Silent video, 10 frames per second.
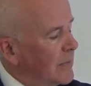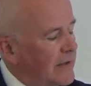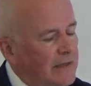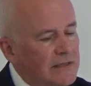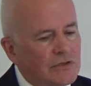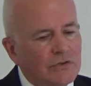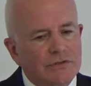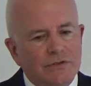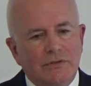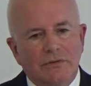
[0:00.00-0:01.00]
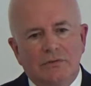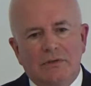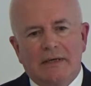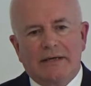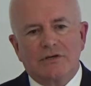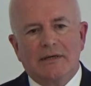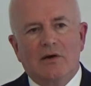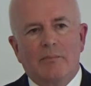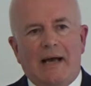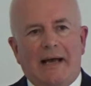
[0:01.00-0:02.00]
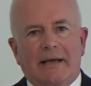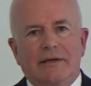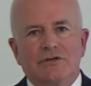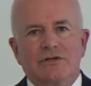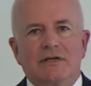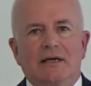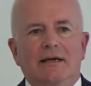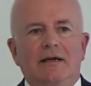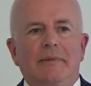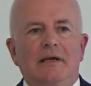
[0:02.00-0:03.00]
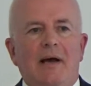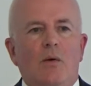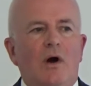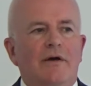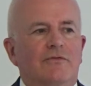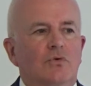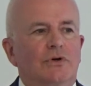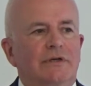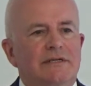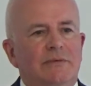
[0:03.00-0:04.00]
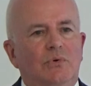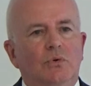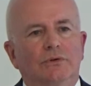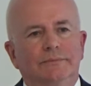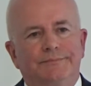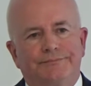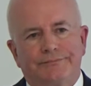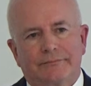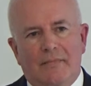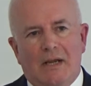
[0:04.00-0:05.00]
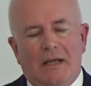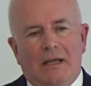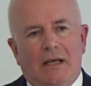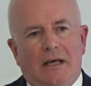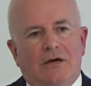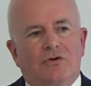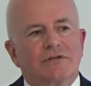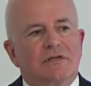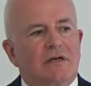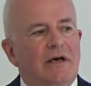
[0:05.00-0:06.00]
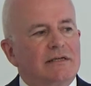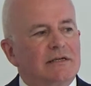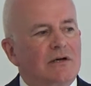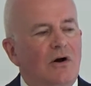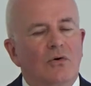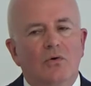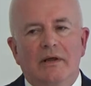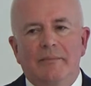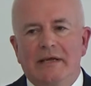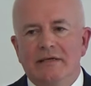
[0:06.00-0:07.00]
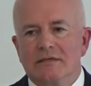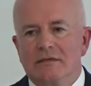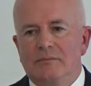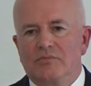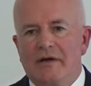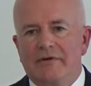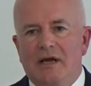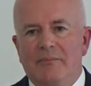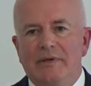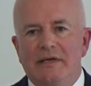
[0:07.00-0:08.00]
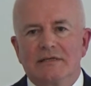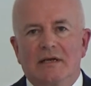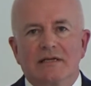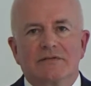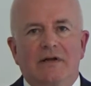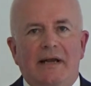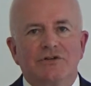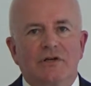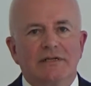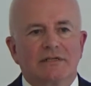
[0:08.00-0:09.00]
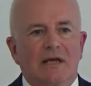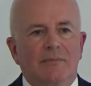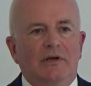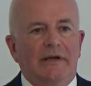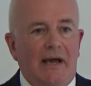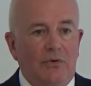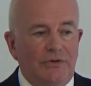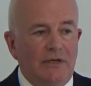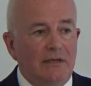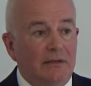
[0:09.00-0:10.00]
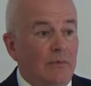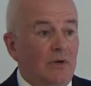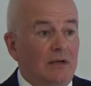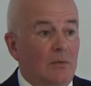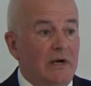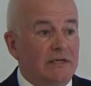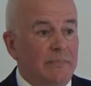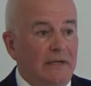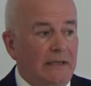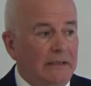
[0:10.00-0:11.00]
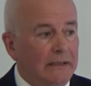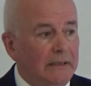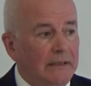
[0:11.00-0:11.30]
But I think it's good to actually go back and just think a little bit about why fraud is important. Across society as a whole, it means that private companies are less financially stable and healthy than they would otherwise be.